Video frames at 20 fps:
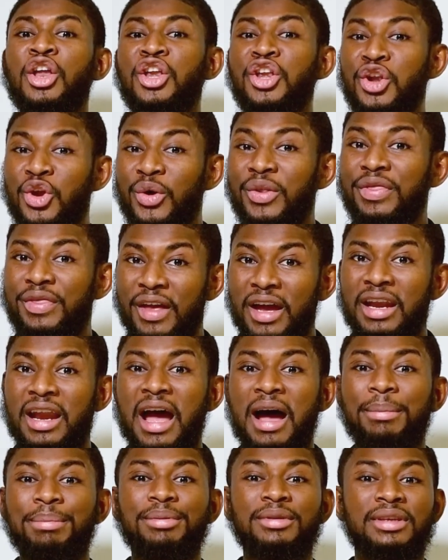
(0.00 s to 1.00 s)
Note that
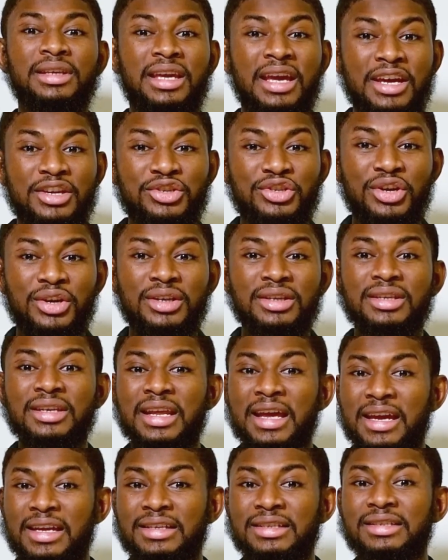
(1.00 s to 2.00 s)
application
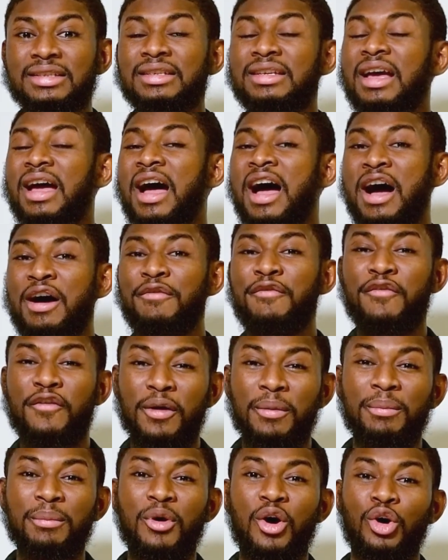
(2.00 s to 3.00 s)
dates are
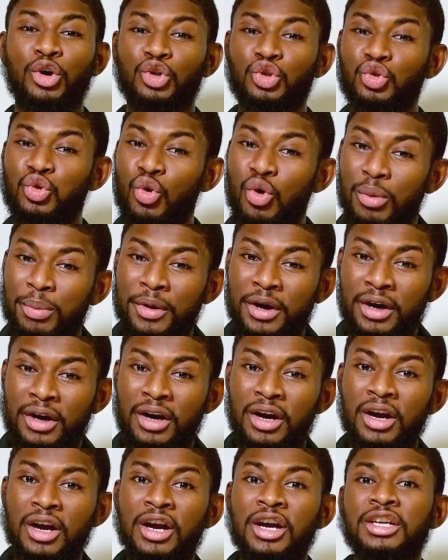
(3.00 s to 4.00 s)
from
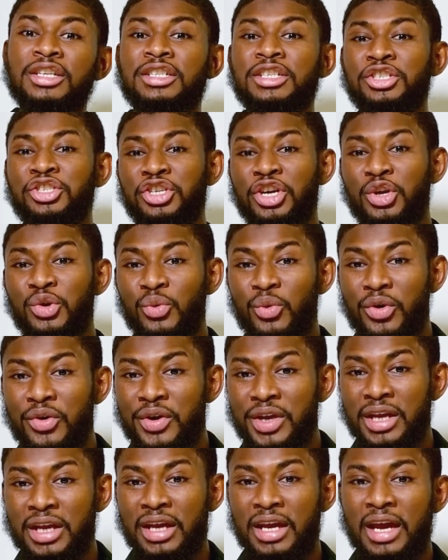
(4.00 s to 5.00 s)
October to
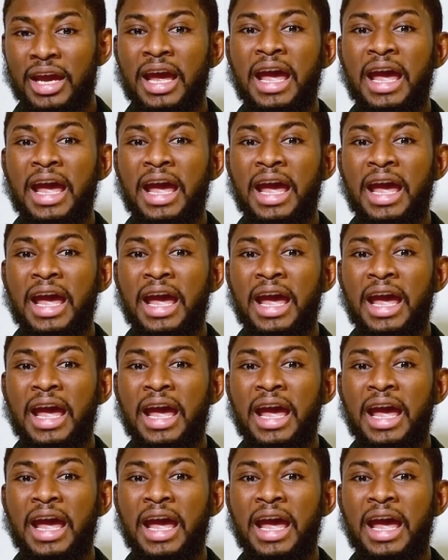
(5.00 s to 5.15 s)
January